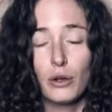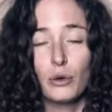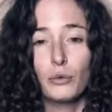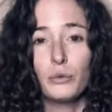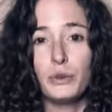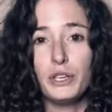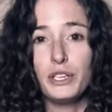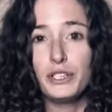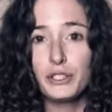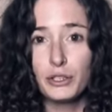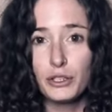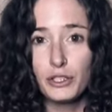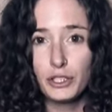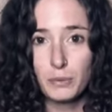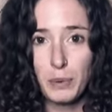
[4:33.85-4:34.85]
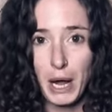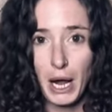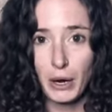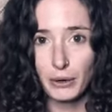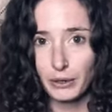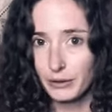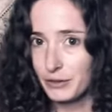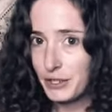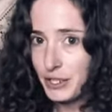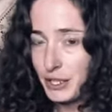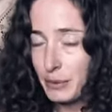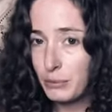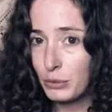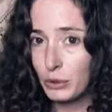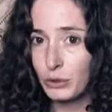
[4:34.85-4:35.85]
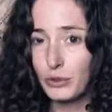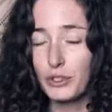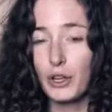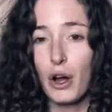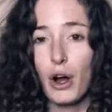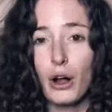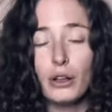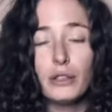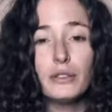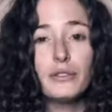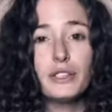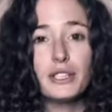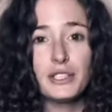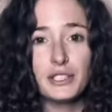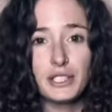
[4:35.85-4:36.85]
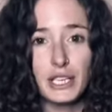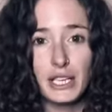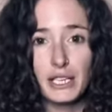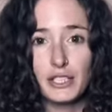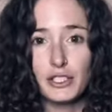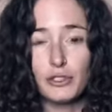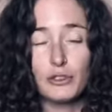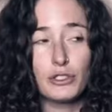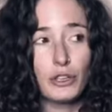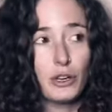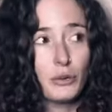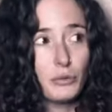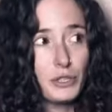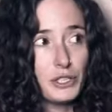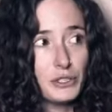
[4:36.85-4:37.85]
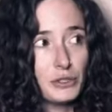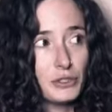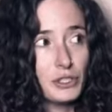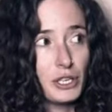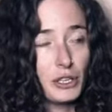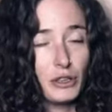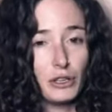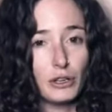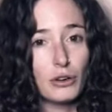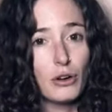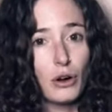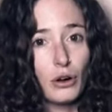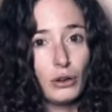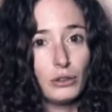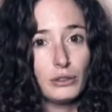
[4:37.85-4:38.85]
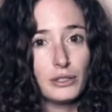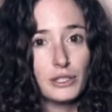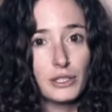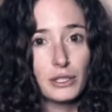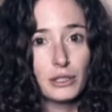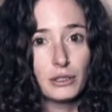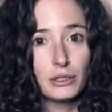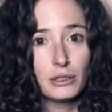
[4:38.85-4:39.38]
Research the power of symbols, all of these things. You start researching the occult,